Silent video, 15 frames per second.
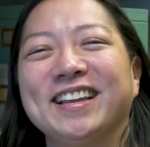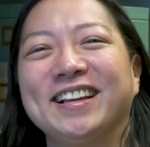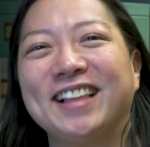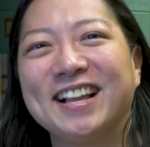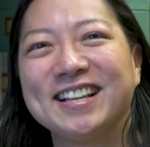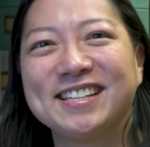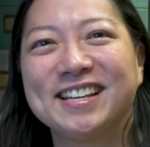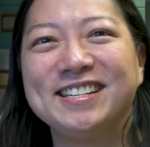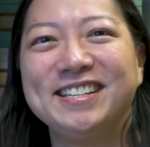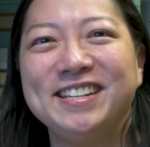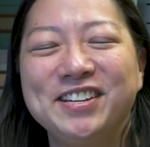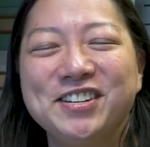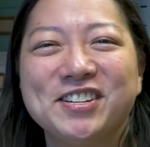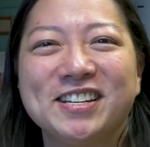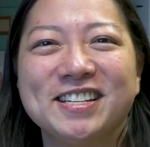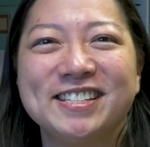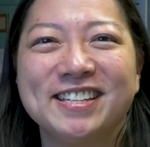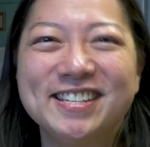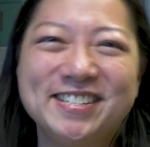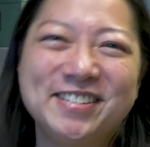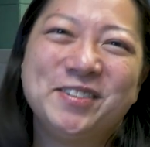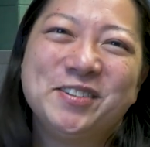the class I teach is
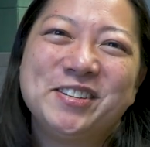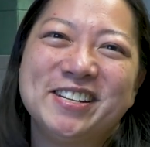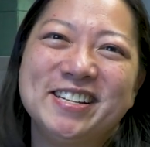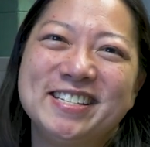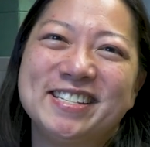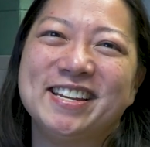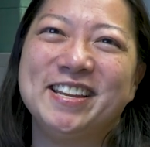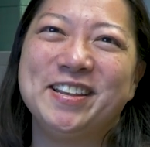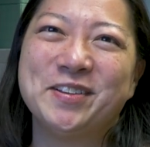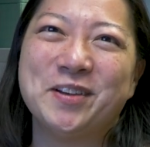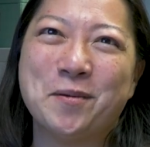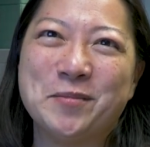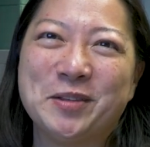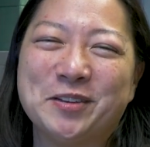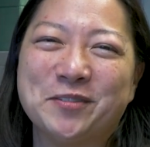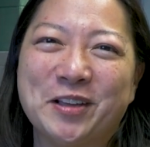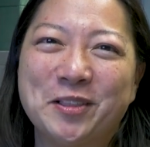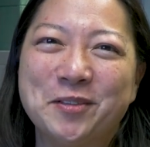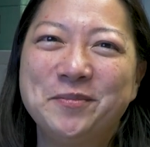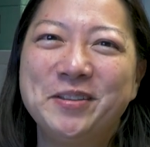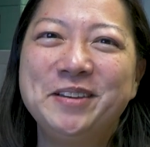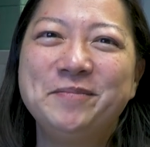Institutions and Economic
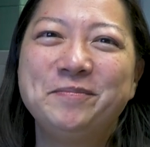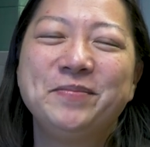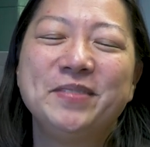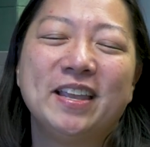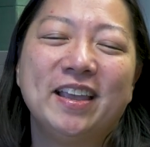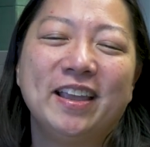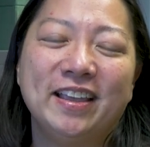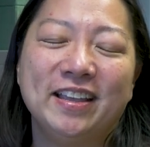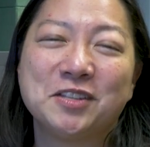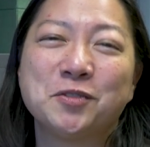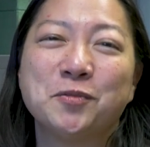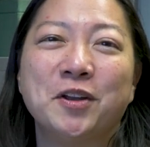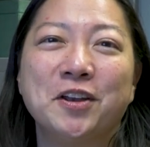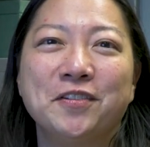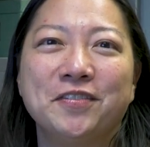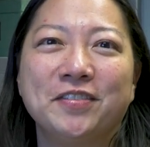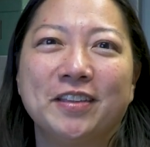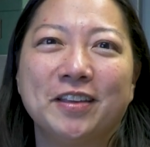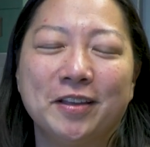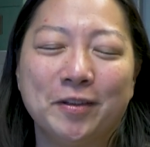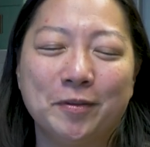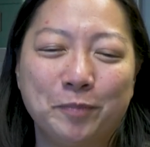Development. It's one of
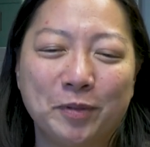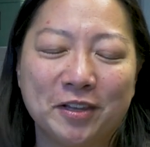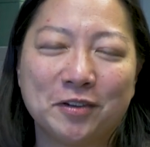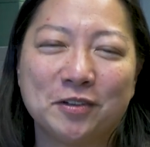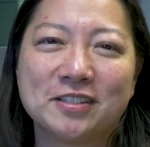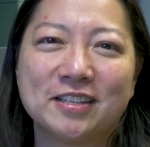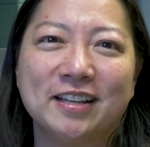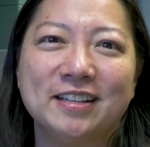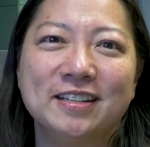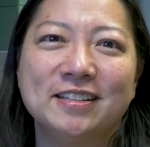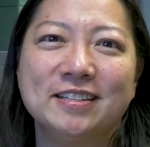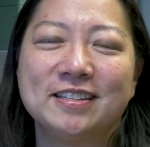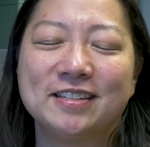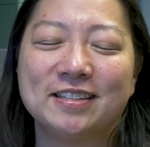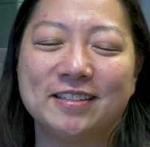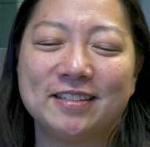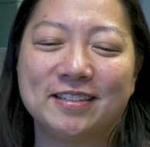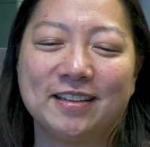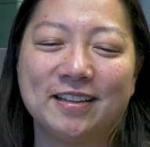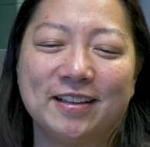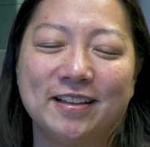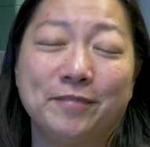the political sciences
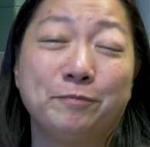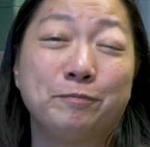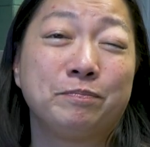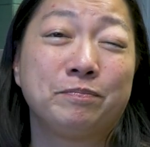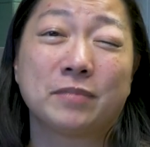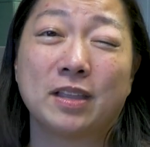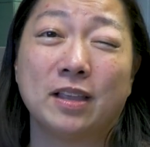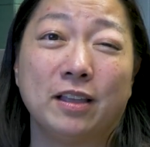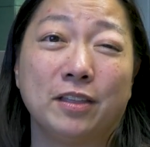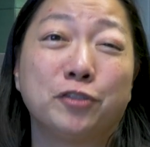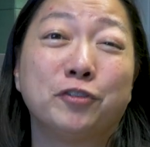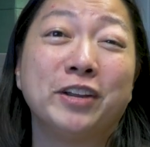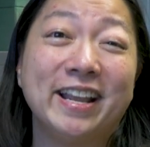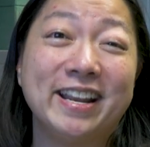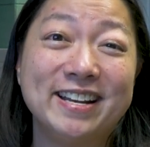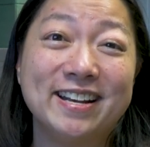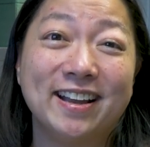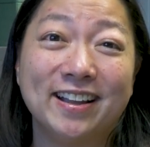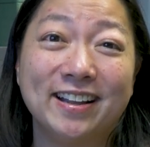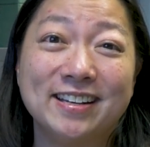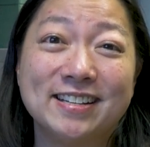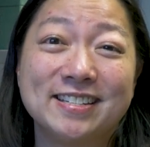
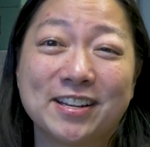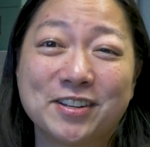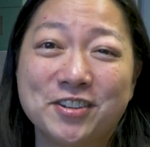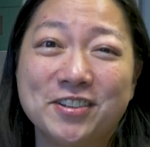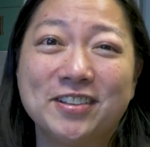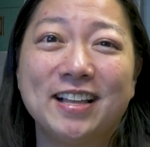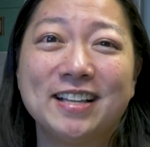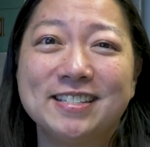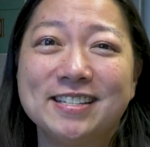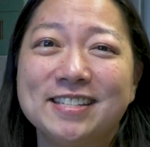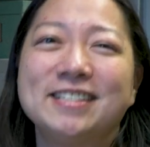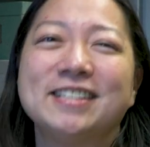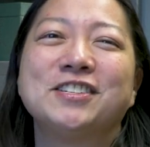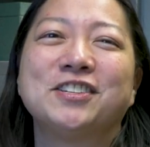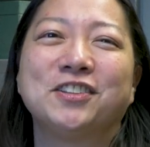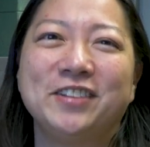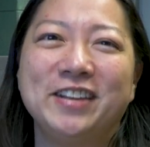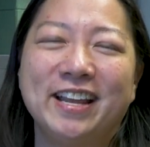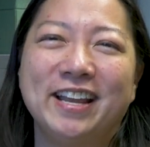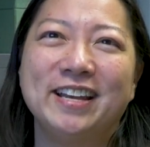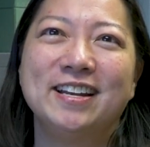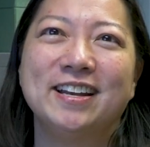389 section classes. It's
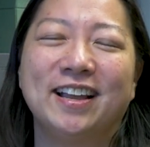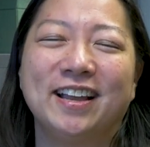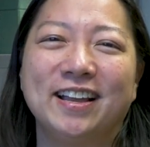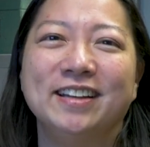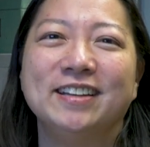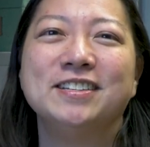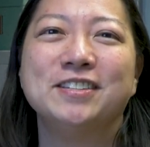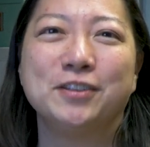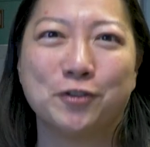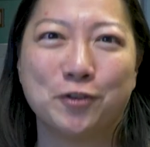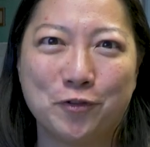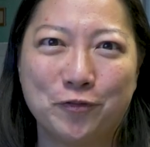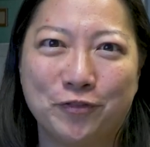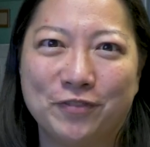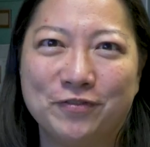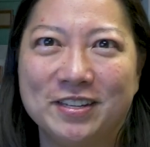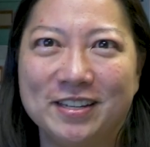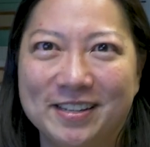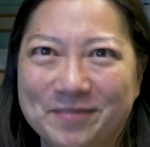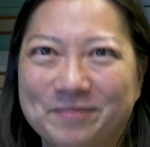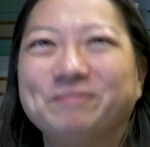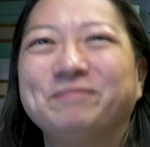389015.